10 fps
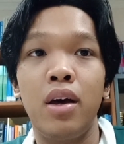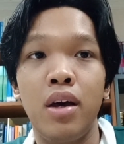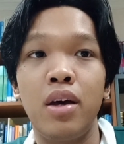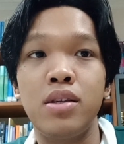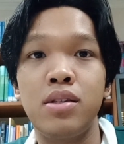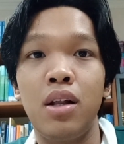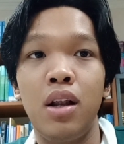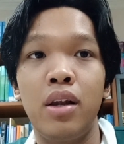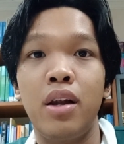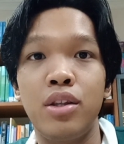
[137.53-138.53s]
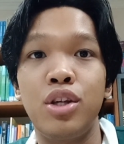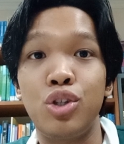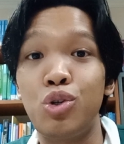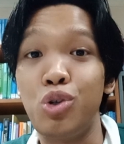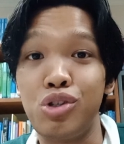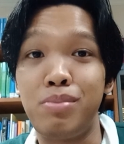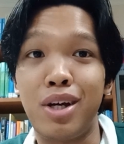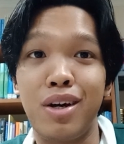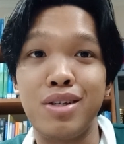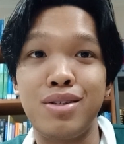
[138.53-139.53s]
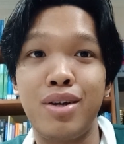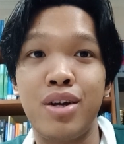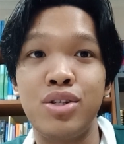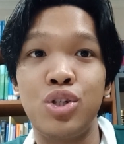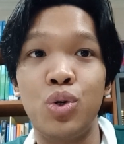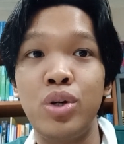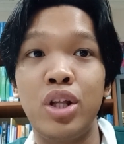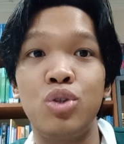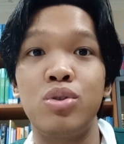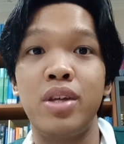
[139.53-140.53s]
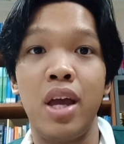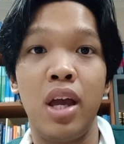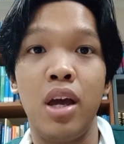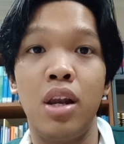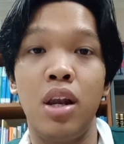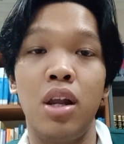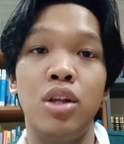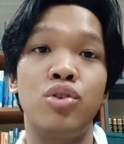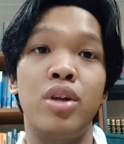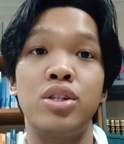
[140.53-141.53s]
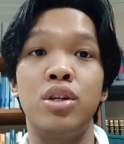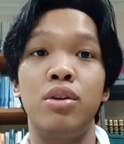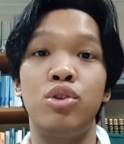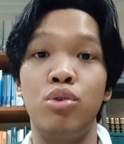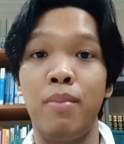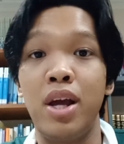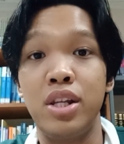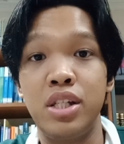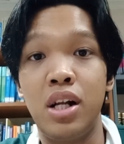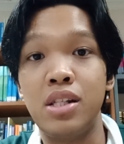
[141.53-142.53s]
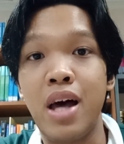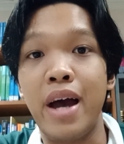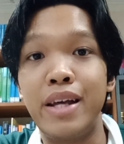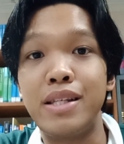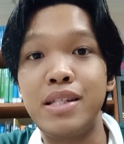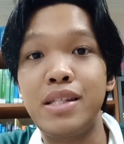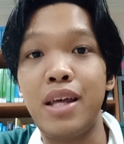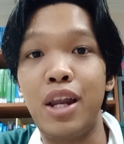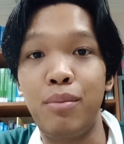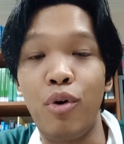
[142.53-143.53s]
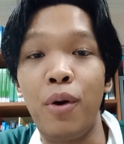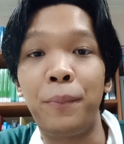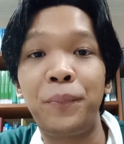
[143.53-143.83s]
he's still nothing to lose because there's no need to take an introduction to biological science anymore.